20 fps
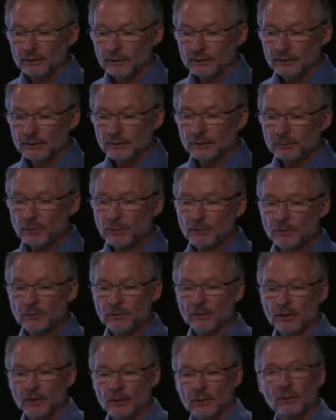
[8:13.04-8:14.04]
And this is
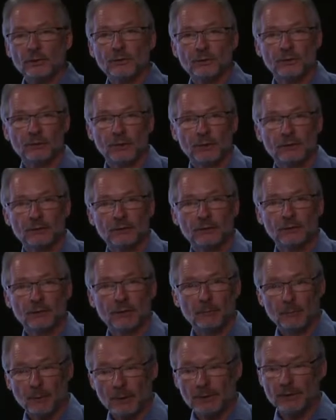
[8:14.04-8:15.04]
because they are culturally
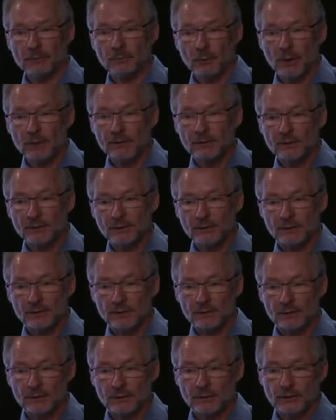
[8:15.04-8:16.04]
embedded
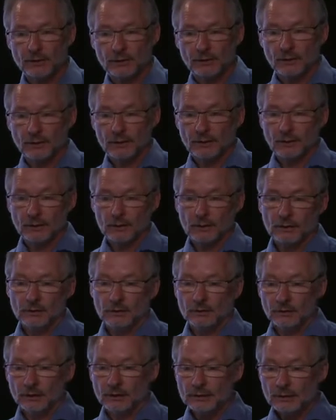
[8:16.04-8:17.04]
practices.
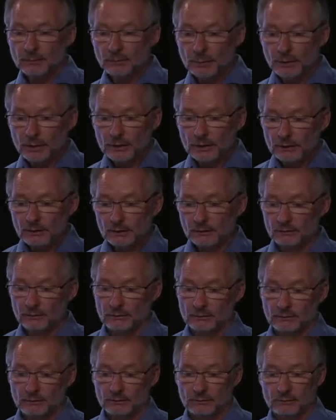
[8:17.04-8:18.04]
It can be
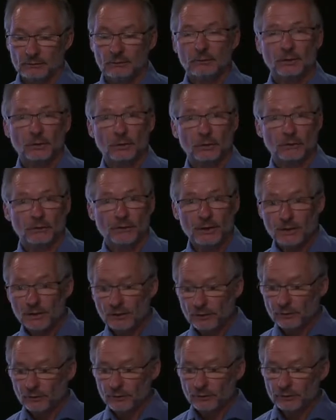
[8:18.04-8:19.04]

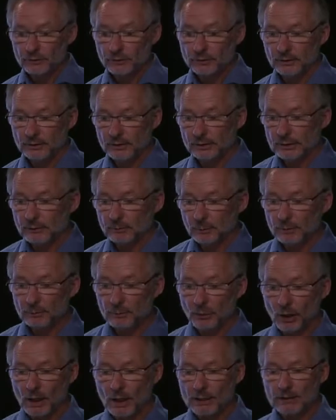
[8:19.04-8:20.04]
convenience, it can be
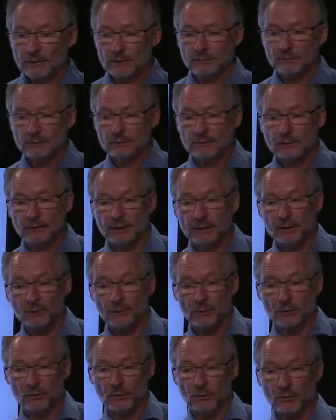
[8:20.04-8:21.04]
pride, and it
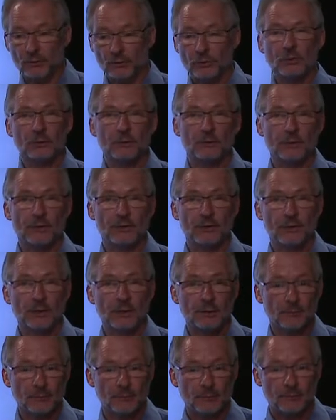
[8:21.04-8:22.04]
can be social
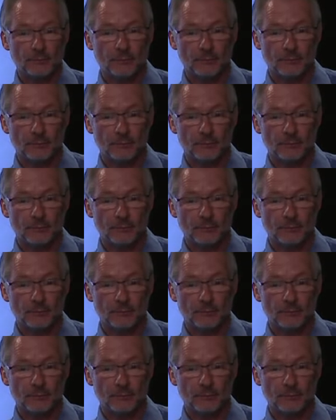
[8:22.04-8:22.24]
esteem.